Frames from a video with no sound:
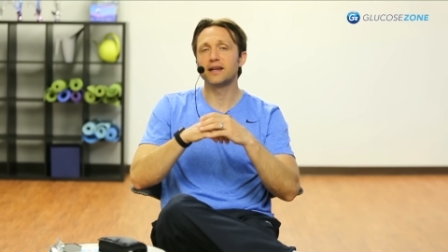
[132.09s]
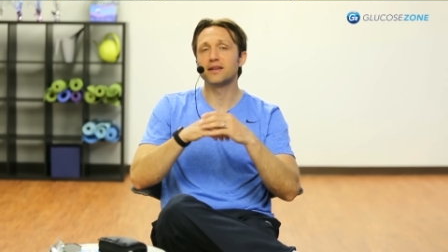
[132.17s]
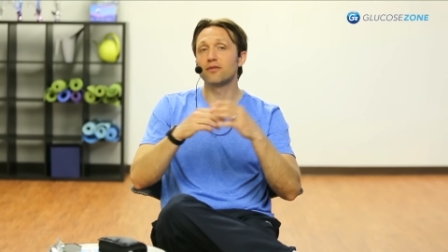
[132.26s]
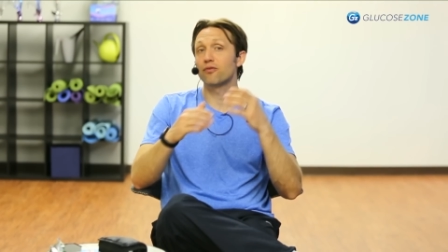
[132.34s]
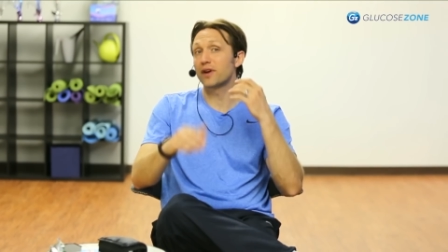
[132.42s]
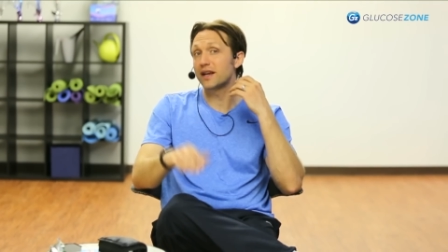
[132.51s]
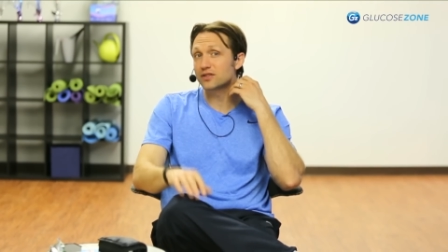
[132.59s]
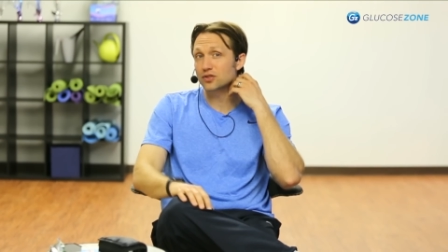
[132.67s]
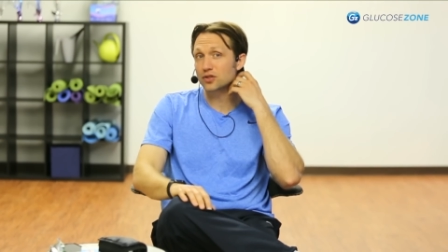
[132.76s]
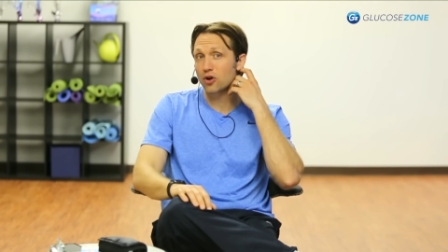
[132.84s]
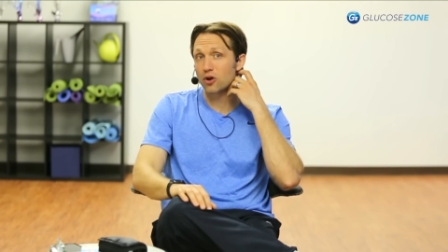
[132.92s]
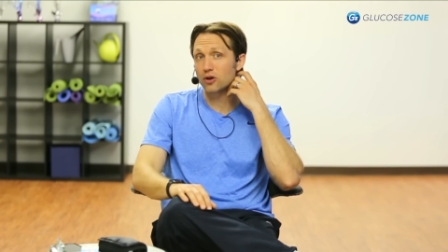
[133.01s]
And the
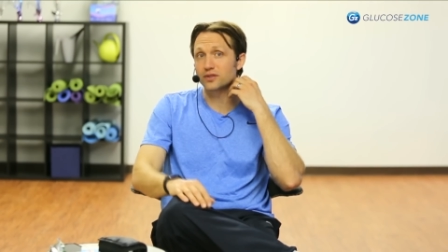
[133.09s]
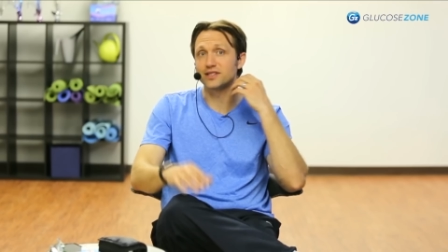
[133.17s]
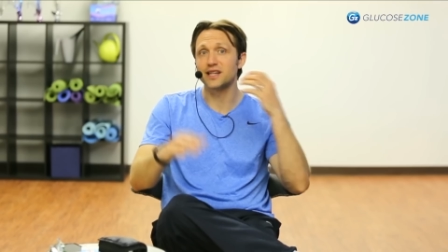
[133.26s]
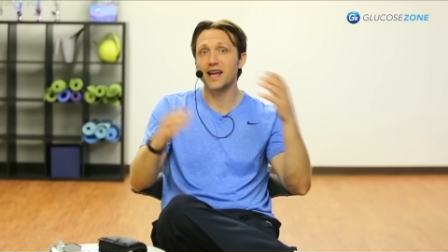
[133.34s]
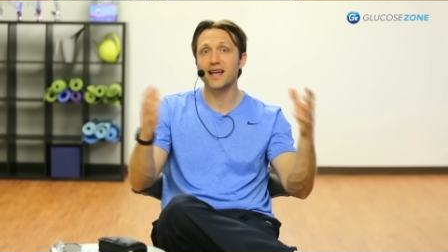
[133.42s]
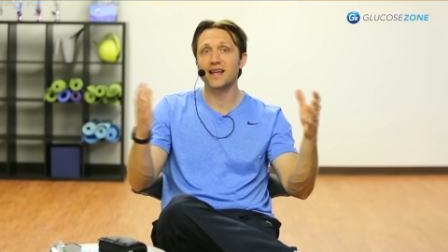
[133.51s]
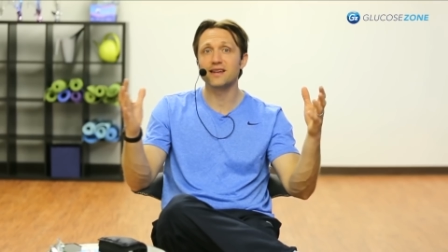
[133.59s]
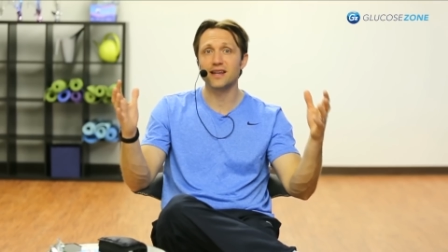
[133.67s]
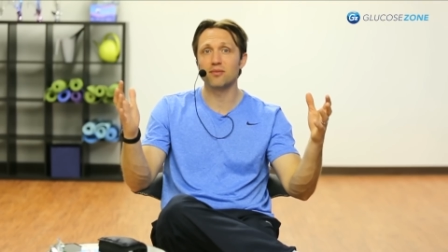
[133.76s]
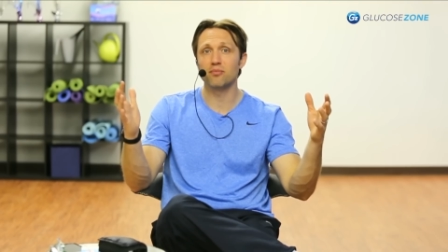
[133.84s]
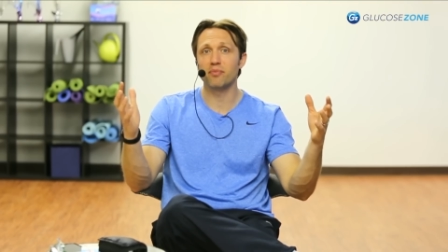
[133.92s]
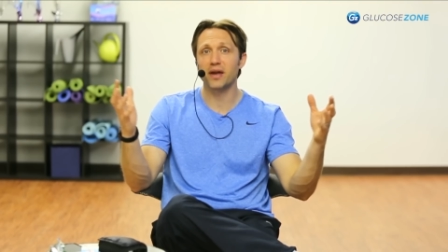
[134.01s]
phrase is called
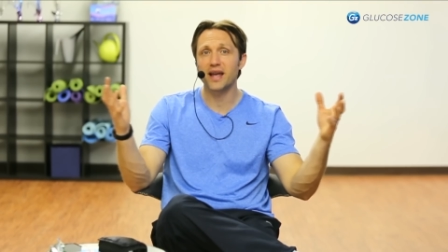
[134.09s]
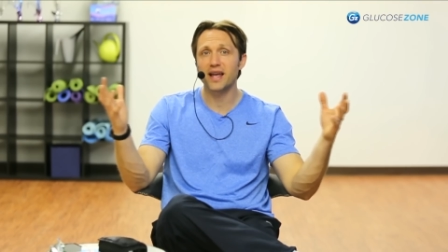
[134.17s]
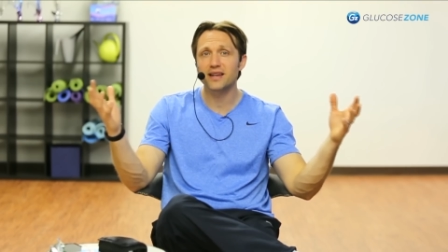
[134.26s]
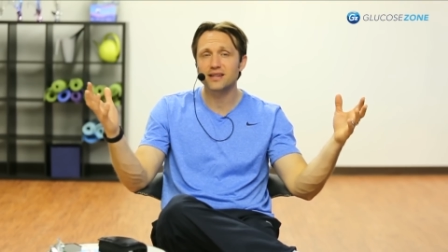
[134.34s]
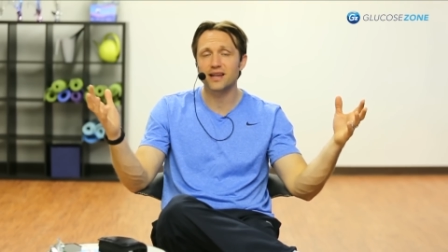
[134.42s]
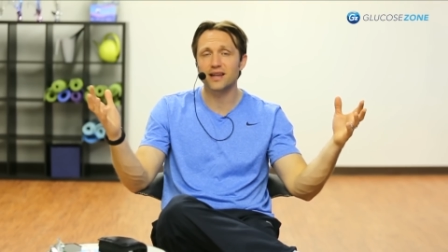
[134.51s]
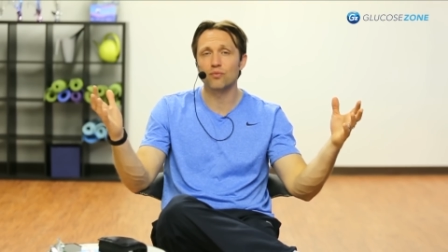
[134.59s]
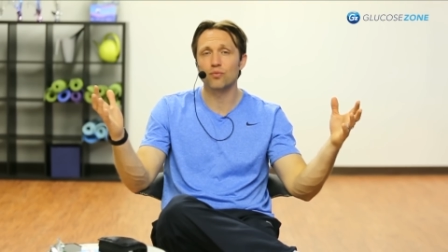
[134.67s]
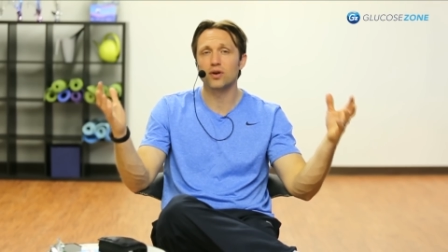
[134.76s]
dead in bed.